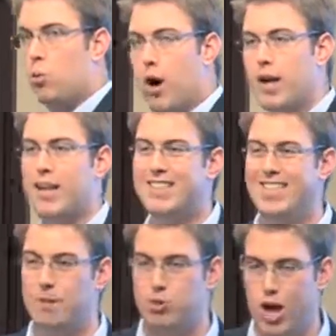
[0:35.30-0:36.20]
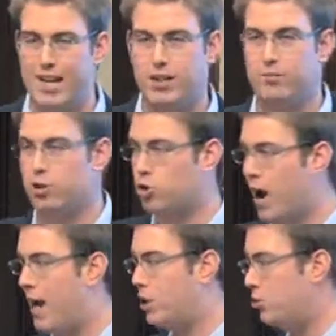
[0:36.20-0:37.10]
What is the objective we're
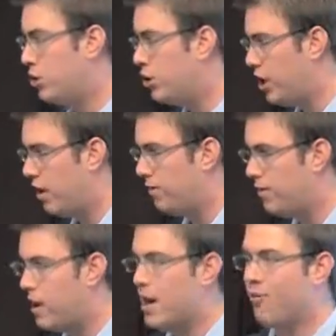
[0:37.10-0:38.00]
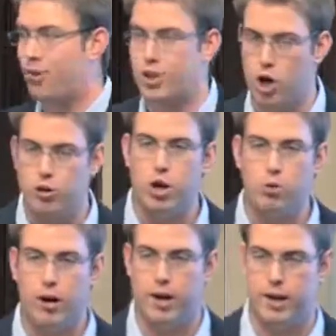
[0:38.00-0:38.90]
trying to achieve? If we don't know
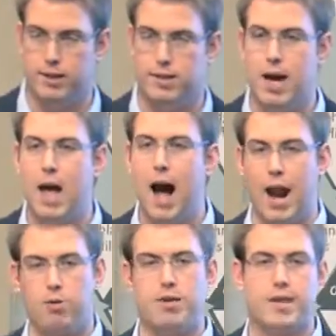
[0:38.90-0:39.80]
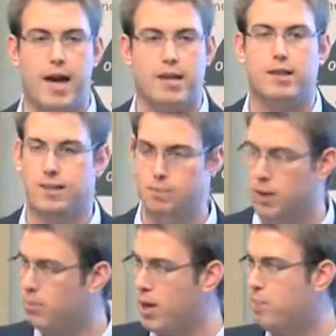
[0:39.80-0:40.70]
what it is, how do we take
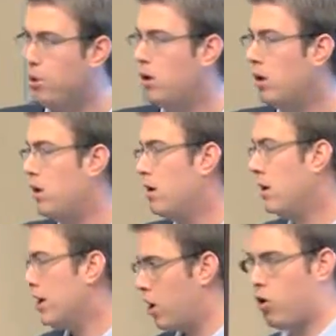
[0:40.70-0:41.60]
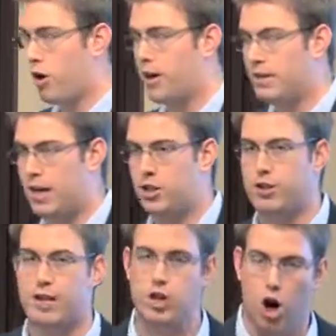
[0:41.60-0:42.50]
the people in our
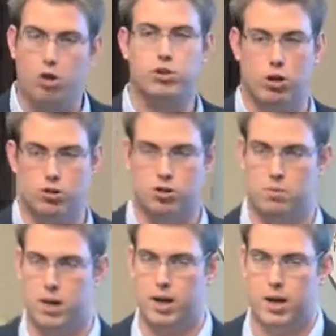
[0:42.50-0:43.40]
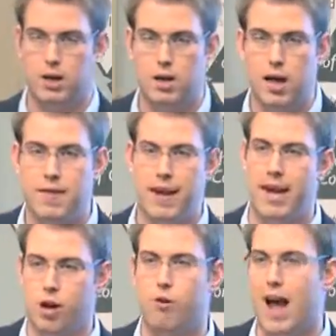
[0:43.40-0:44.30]
organization that know social media, that
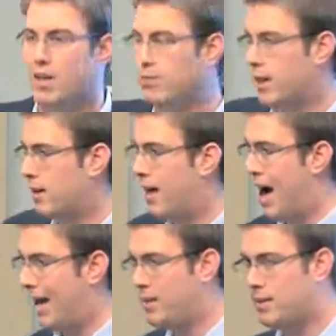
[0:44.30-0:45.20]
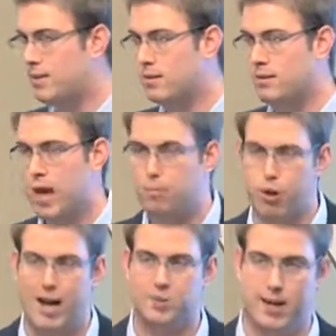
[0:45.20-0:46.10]
interact with the clients and
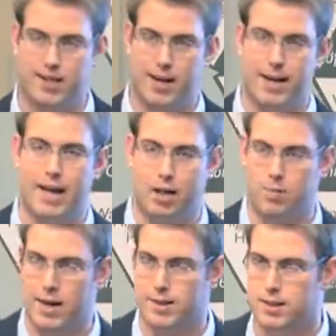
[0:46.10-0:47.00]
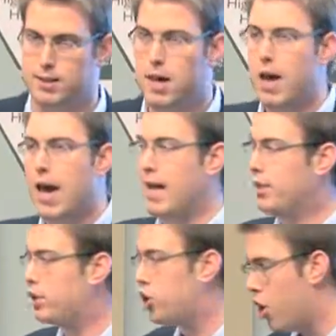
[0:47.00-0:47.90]
prospects on a daily basis,
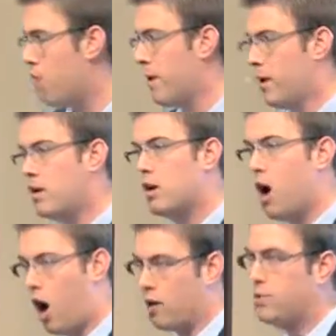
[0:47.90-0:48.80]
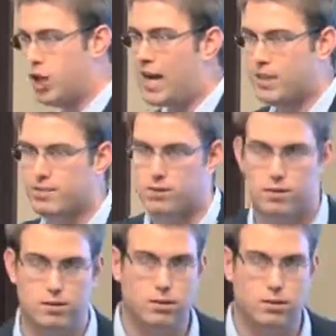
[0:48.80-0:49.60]
and determine our objectives?